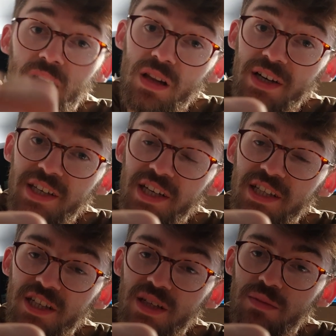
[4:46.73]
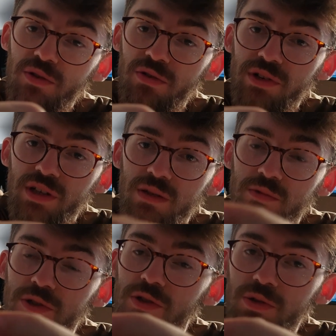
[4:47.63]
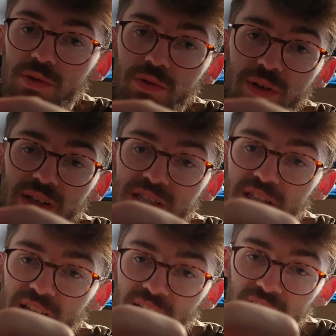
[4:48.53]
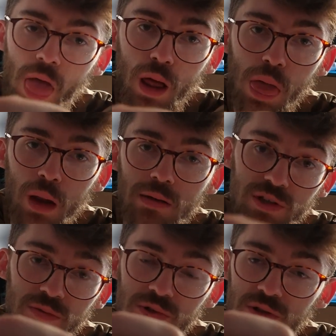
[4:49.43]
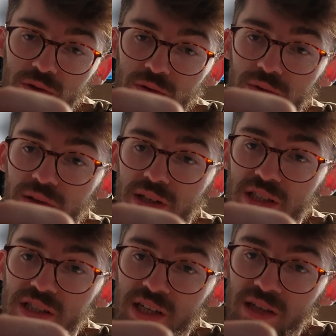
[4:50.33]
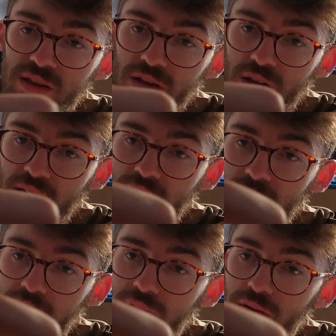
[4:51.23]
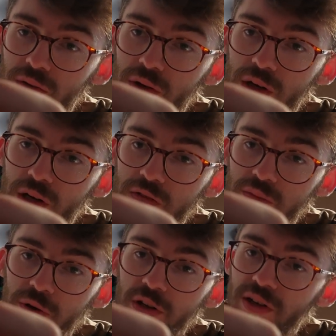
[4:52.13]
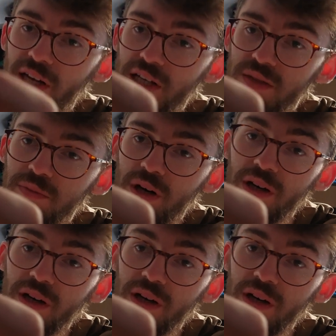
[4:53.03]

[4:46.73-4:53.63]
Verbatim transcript: Lucky idea number three was to extend the length of the bottle connection part